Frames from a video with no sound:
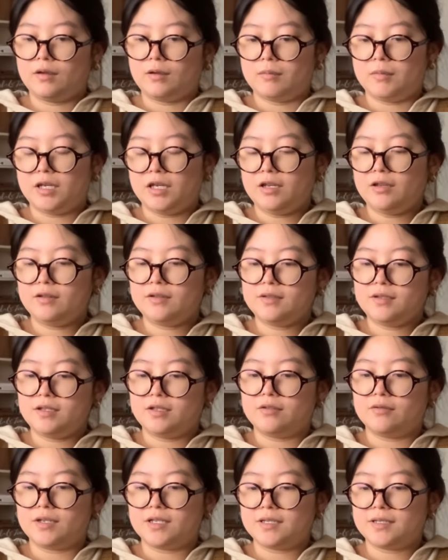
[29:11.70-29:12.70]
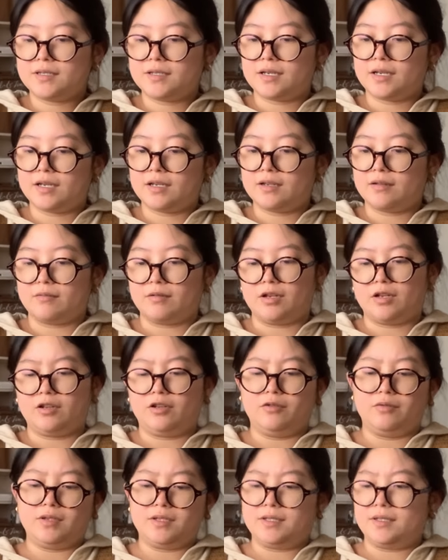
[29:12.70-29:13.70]
knitting the US size, not
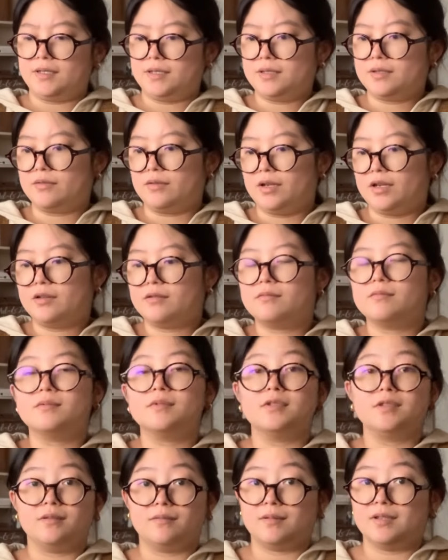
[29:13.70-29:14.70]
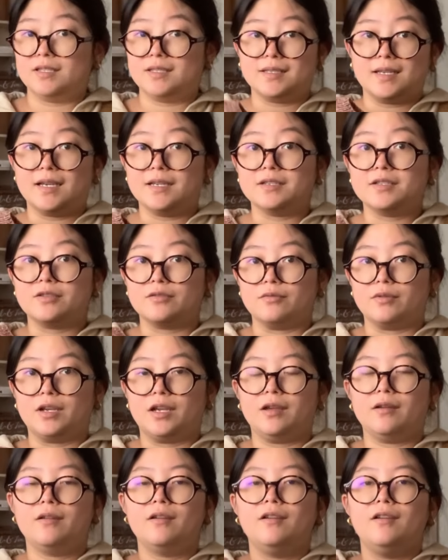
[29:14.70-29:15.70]
US size 3, the size
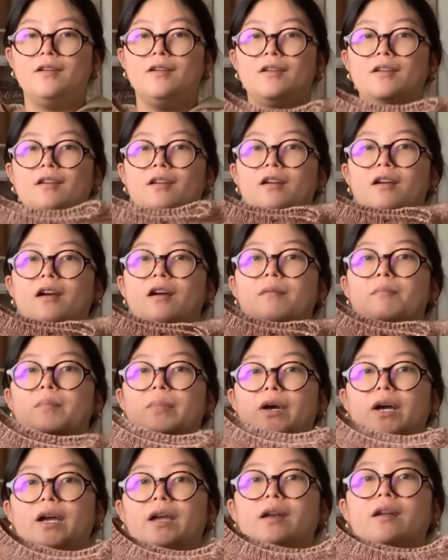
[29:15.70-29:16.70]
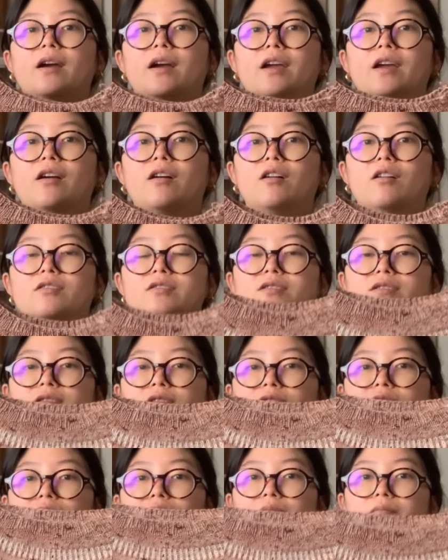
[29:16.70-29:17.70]
3, but I
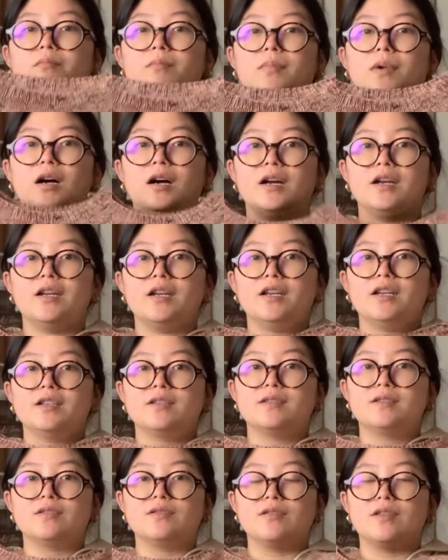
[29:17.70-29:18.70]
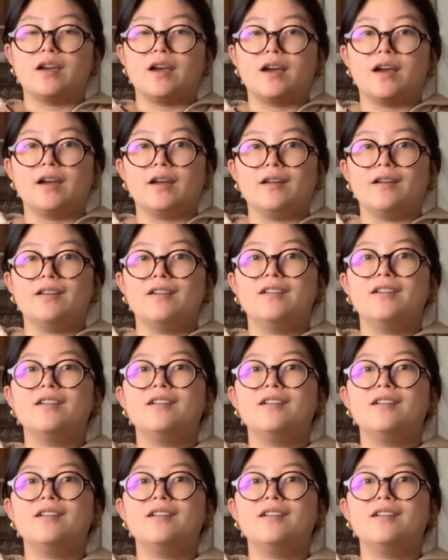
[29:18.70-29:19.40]
also modded it so that